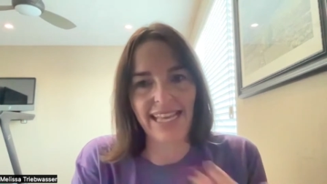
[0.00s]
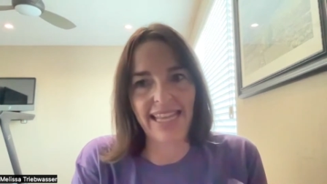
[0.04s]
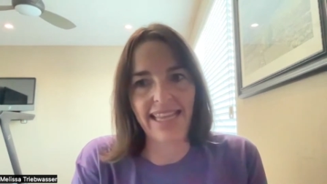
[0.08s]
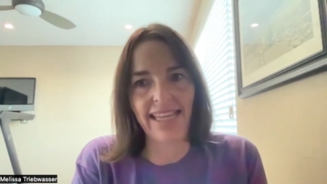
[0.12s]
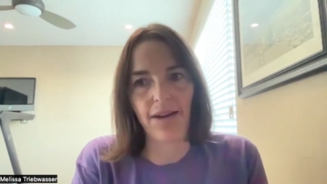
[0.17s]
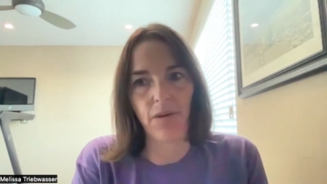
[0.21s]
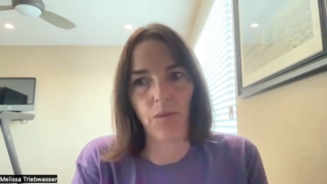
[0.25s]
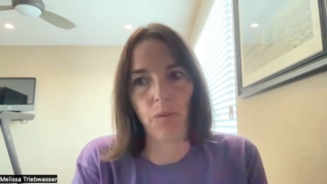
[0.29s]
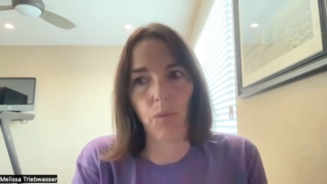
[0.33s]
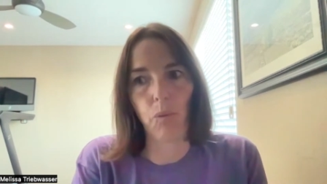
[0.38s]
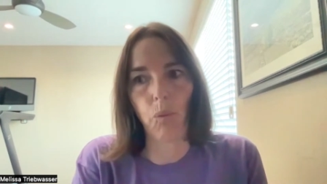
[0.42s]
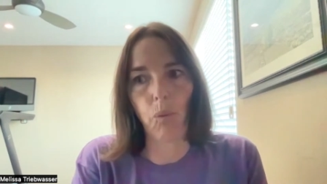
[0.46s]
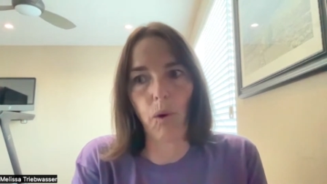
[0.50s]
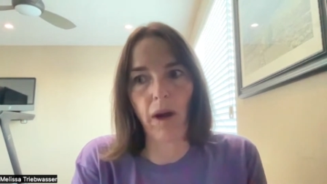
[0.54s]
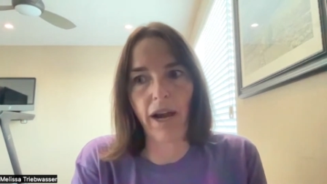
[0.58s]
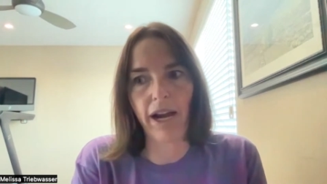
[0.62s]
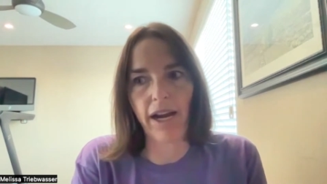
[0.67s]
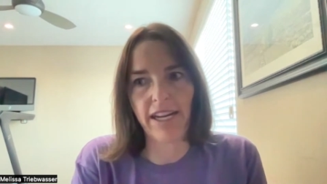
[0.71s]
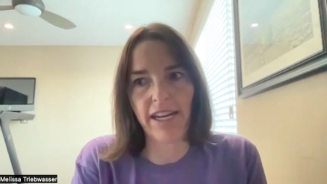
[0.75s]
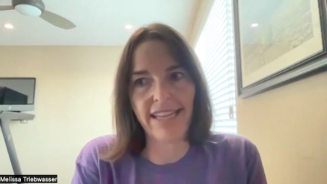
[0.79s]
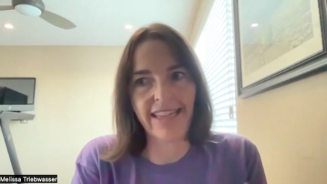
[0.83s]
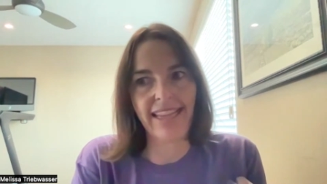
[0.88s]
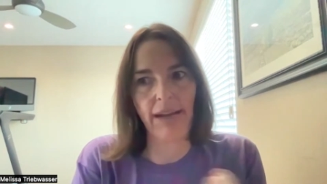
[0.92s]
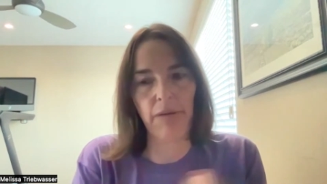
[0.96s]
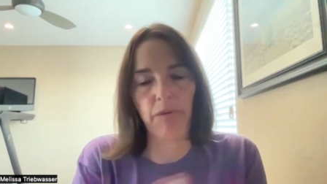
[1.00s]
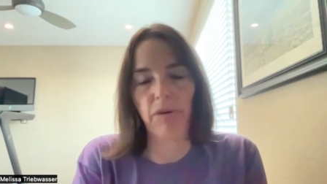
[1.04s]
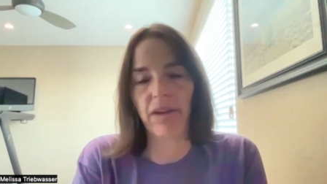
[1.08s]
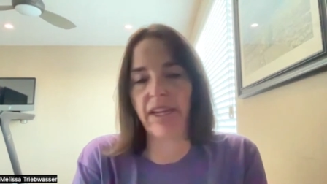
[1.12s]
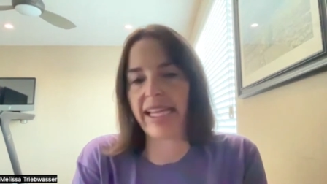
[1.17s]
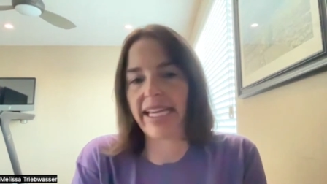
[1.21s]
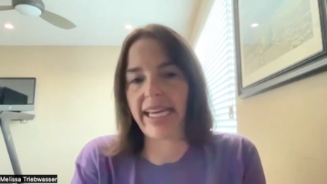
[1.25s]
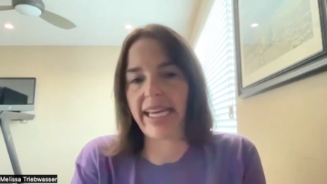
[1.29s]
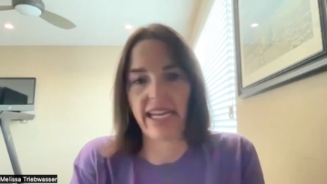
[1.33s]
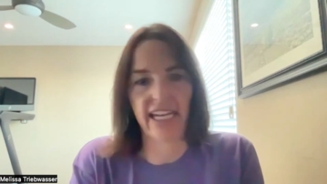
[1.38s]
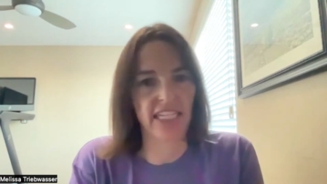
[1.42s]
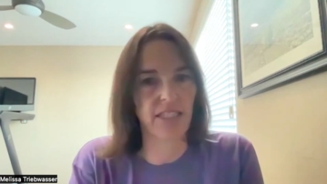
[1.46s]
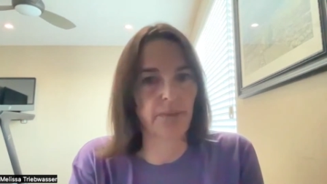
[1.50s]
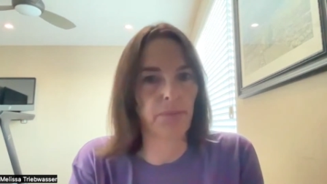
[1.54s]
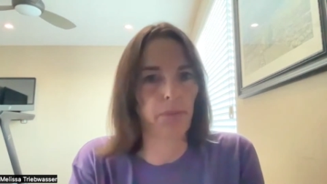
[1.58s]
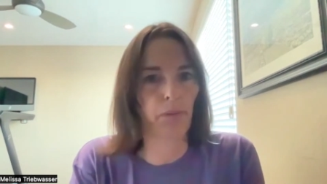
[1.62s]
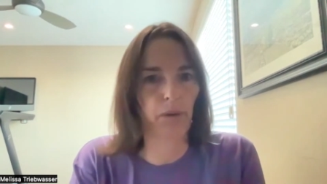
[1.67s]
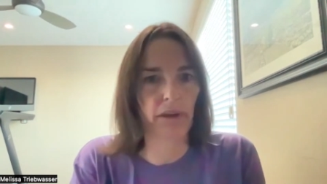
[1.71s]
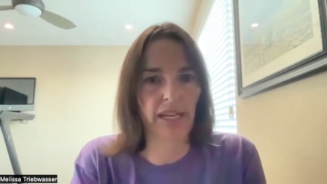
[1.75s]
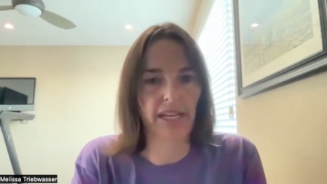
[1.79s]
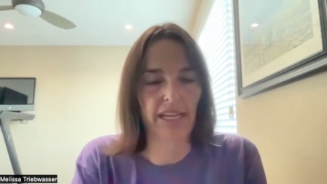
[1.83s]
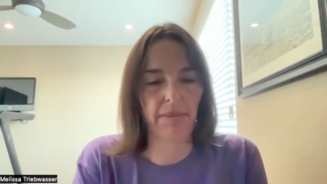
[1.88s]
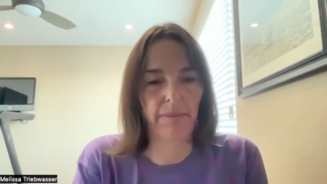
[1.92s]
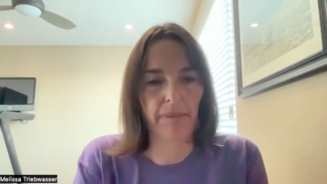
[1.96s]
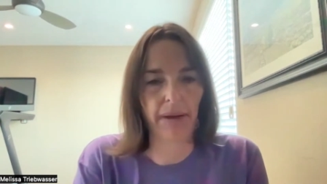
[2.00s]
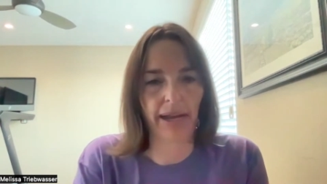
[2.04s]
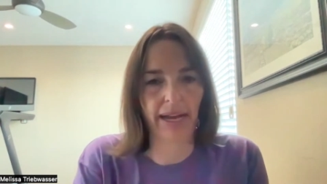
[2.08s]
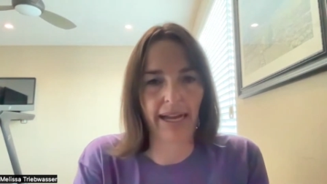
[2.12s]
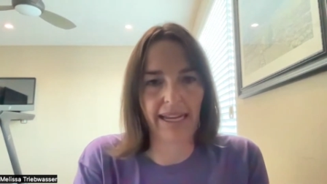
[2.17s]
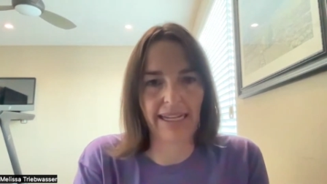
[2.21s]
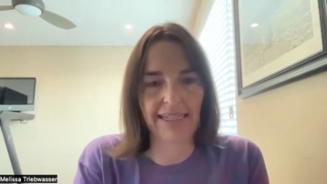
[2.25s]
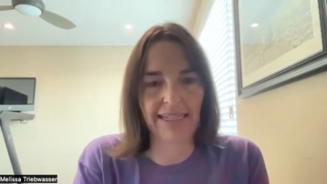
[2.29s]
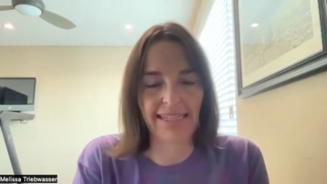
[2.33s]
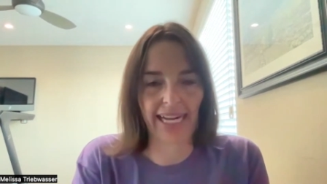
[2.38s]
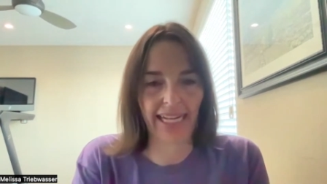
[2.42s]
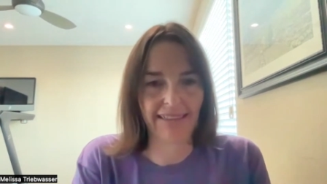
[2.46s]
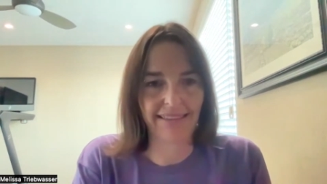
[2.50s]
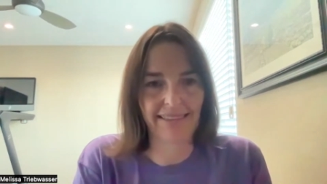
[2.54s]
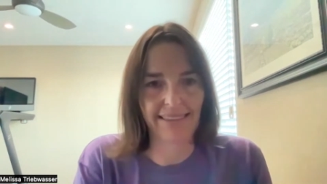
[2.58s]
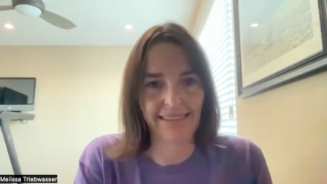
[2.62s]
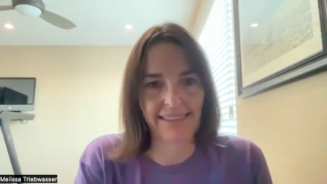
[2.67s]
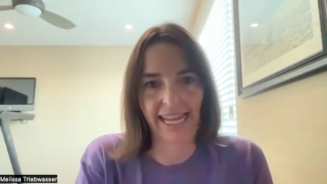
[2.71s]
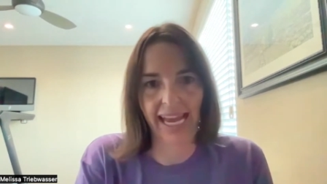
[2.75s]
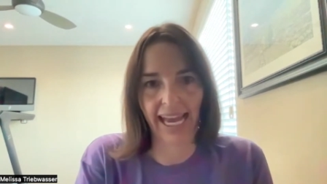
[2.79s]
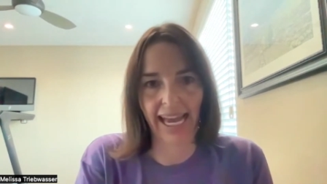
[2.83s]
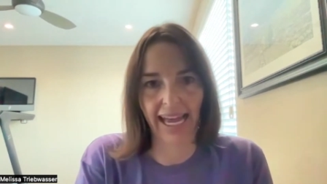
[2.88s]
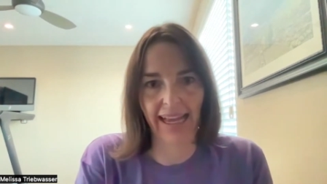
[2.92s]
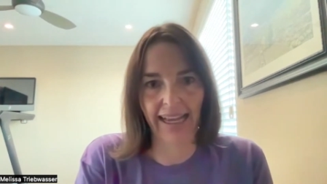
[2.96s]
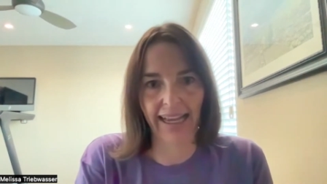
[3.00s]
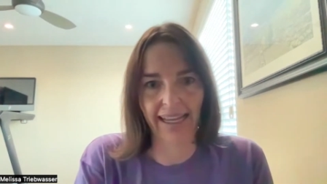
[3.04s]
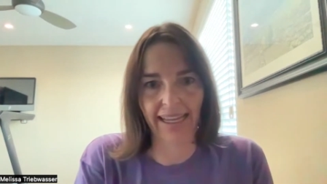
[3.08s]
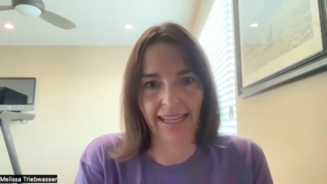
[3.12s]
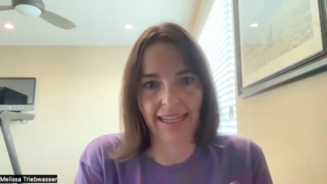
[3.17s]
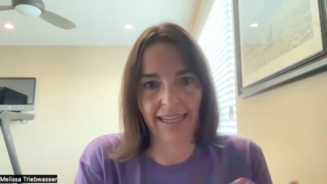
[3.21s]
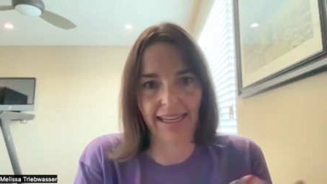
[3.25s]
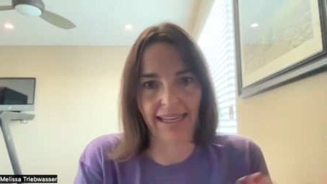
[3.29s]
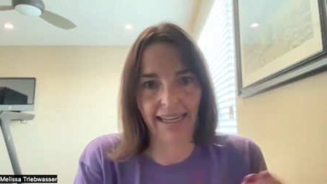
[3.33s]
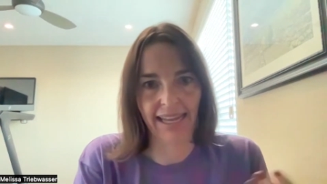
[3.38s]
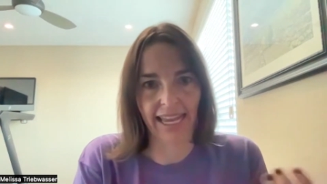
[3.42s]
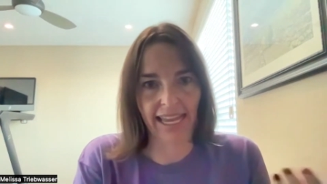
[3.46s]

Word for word: and then where did they really get exploited by texas tech and,